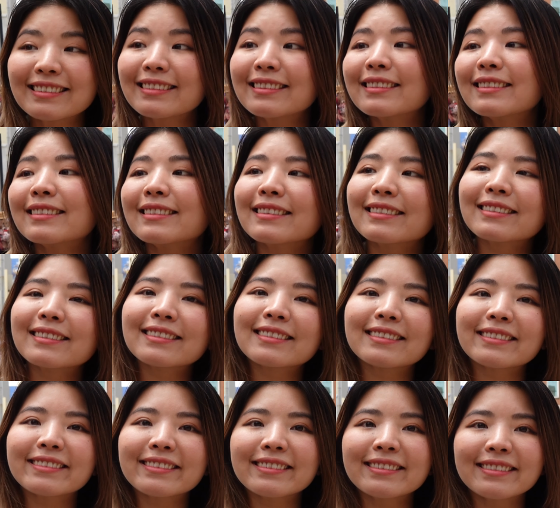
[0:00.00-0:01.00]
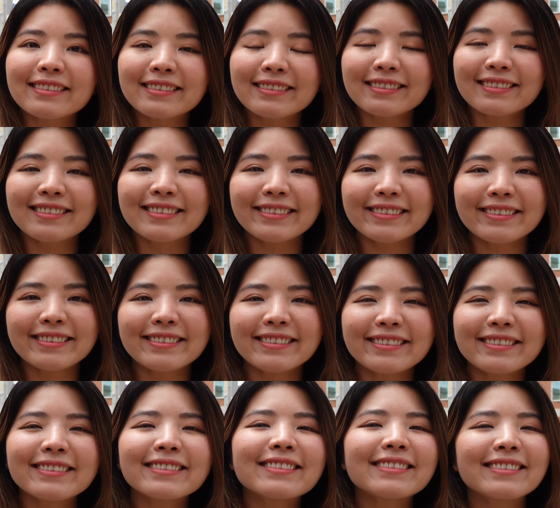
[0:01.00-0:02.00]

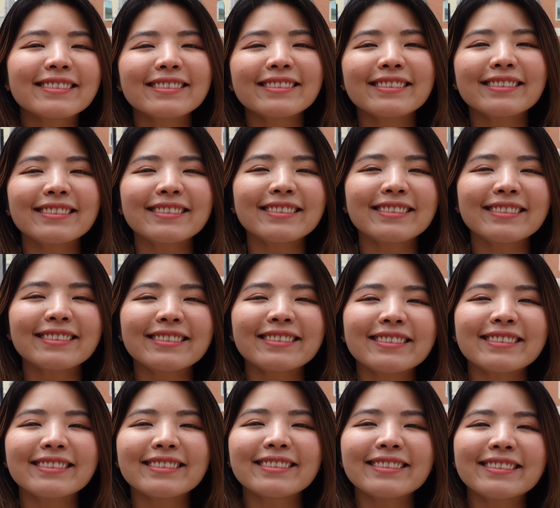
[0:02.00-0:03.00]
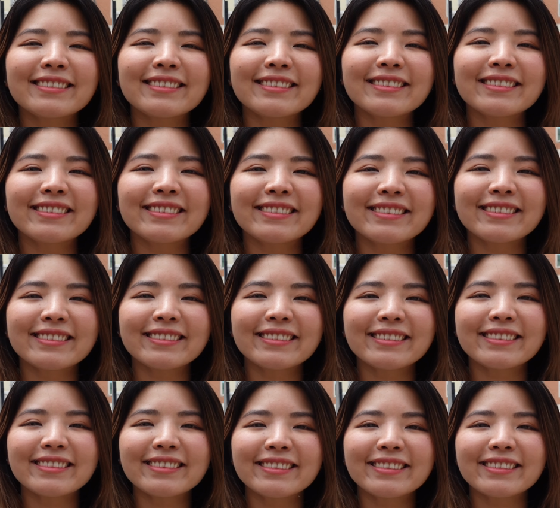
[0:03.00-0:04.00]

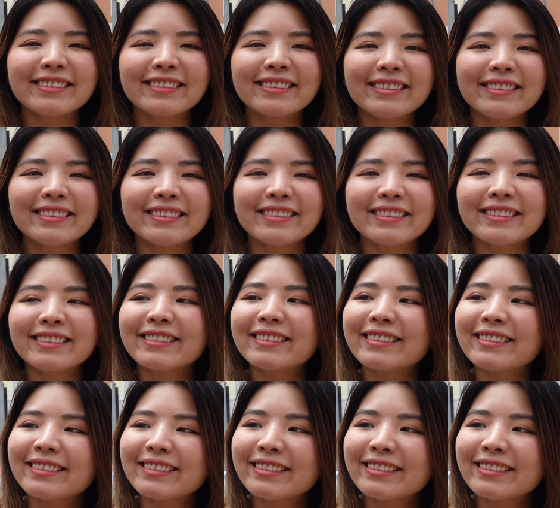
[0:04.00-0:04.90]
No words are spoken by the person on screen.